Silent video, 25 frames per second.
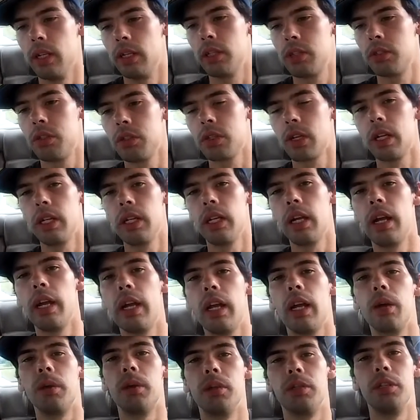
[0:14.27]
I still got
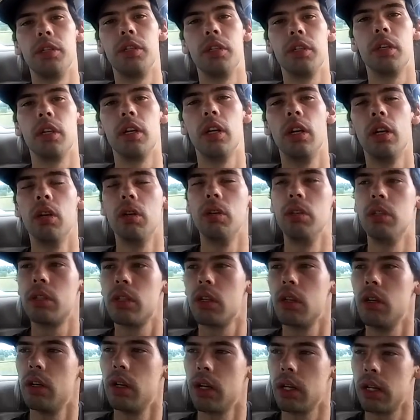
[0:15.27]
nine hours to go
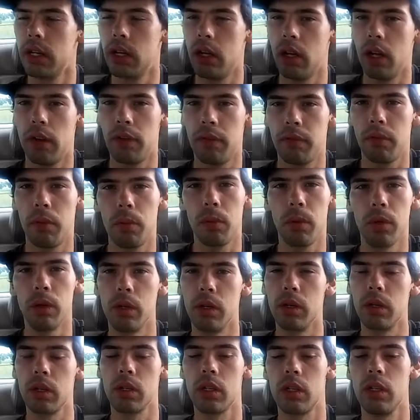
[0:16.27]
until I get off of
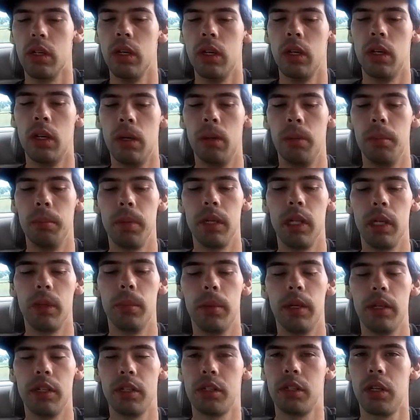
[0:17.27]
work. Um, me and
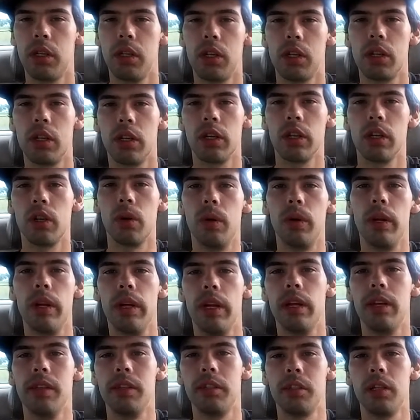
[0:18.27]
my son are going to go
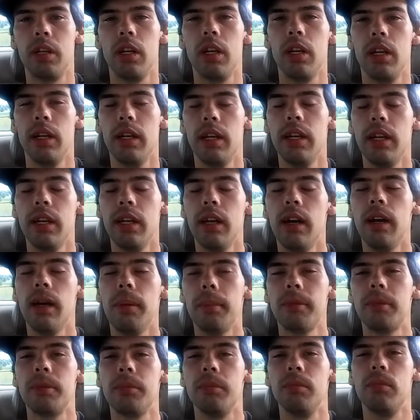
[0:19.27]
hit hit
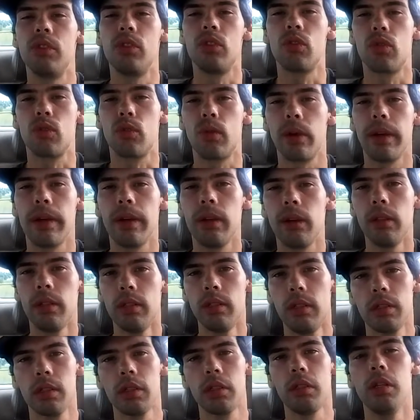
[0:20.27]
up some
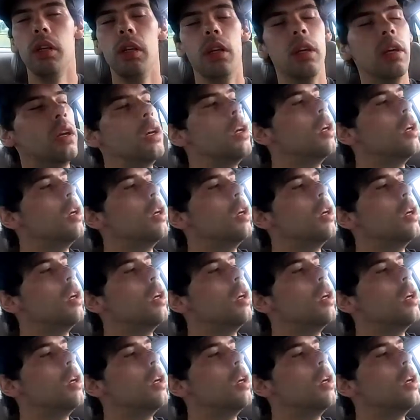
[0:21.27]
trails.